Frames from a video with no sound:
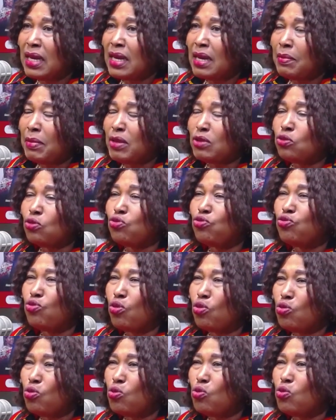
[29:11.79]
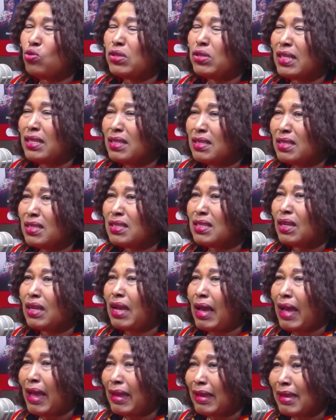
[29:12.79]
but oduru ho no hu say this is the
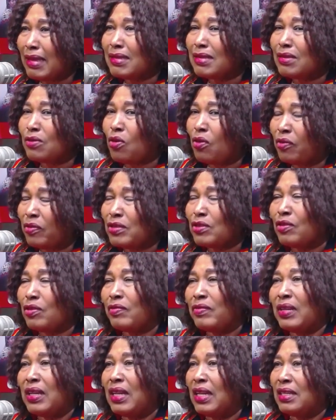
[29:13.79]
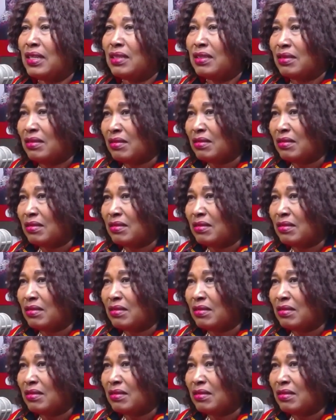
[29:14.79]
highest office of the land